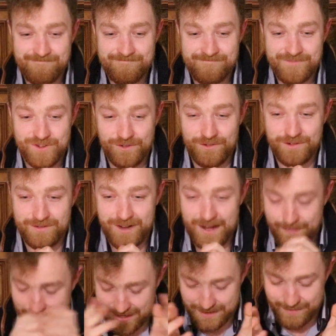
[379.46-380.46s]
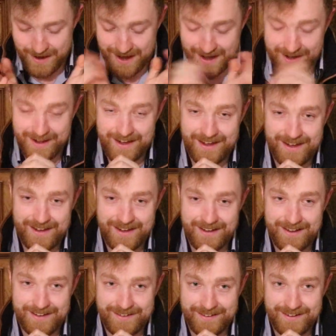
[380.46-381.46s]
So I paid the man
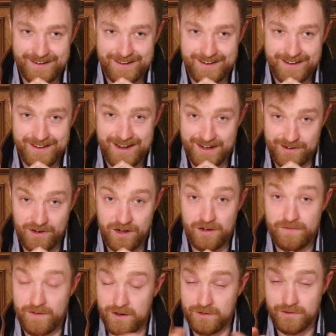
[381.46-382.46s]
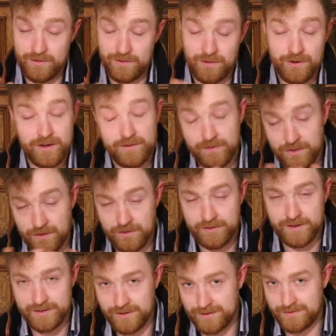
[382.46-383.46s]
and I headed off on the road, and of course
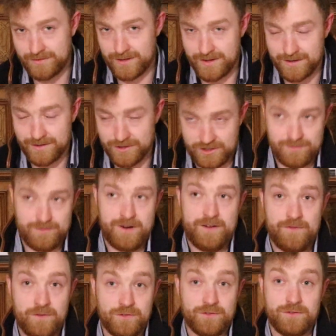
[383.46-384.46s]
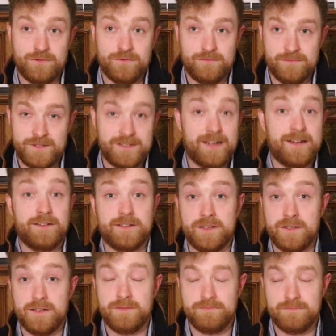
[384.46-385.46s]
I took the customary photo to send to
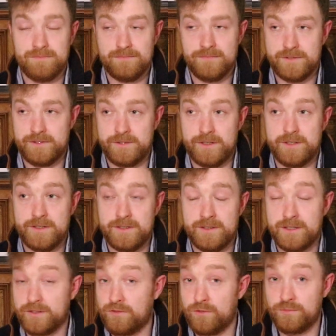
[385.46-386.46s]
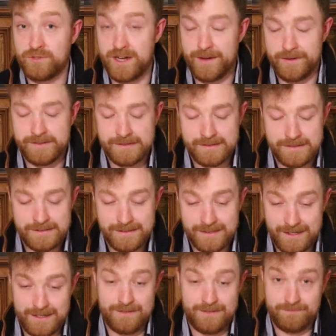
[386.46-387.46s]
the group chat,
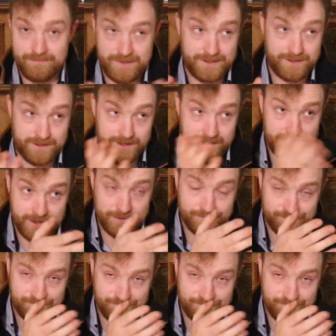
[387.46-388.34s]
as you see here,